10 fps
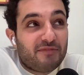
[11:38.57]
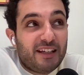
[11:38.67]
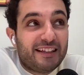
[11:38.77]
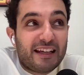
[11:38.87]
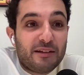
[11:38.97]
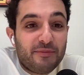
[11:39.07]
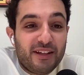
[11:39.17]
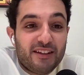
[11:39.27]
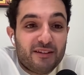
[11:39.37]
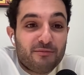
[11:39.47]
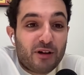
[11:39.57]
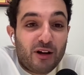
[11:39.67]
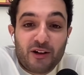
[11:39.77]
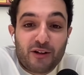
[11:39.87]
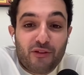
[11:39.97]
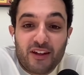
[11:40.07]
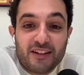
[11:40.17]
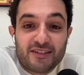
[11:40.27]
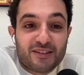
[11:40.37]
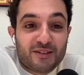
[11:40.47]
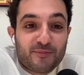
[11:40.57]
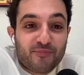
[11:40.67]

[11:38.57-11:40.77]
It can mean a lot of things.